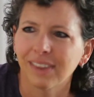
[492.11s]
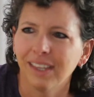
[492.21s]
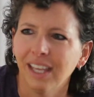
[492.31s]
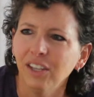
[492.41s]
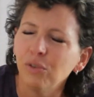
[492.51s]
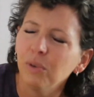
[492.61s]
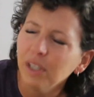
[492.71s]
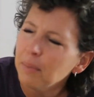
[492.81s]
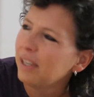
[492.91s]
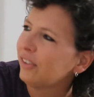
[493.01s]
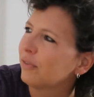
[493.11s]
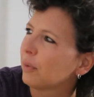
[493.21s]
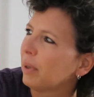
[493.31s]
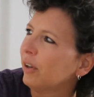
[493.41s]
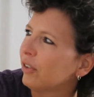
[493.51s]
Yeah. And it's really amazing
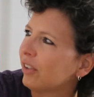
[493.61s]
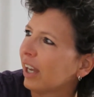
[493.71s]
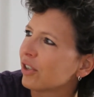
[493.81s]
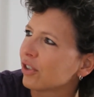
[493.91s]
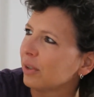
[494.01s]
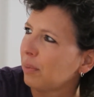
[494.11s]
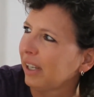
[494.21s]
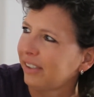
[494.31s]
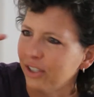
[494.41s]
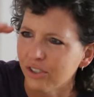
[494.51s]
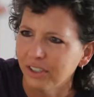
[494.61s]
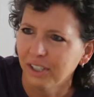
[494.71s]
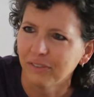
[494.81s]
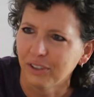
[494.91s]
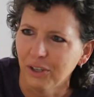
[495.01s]
for parents to actually pay attention
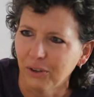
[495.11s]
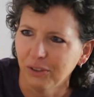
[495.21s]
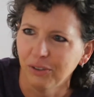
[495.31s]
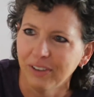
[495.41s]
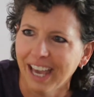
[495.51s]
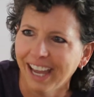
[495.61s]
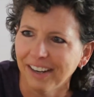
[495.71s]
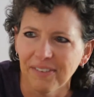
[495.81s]
enough to know to do that.